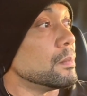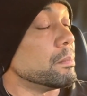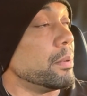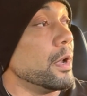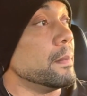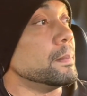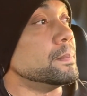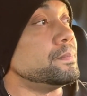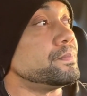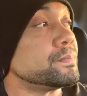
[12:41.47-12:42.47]
But
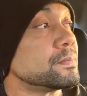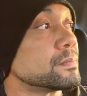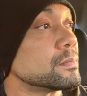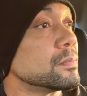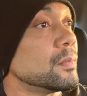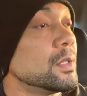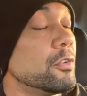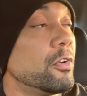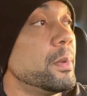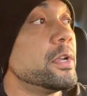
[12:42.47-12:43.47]
the
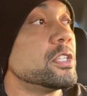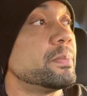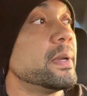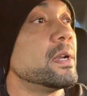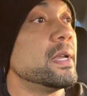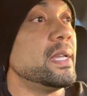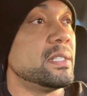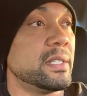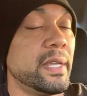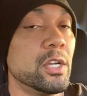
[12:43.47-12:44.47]
familiar spirit
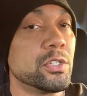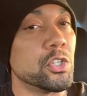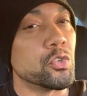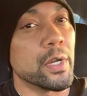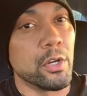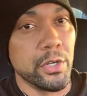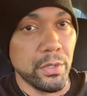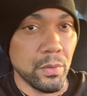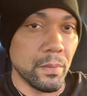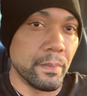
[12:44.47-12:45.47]
is here to trigger
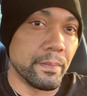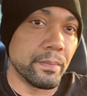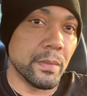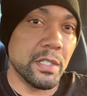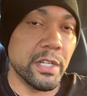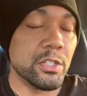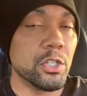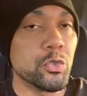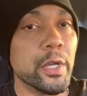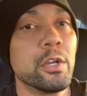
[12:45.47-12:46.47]
you it's here to
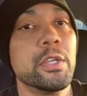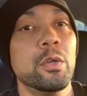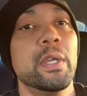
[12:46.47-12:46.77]
trigger you.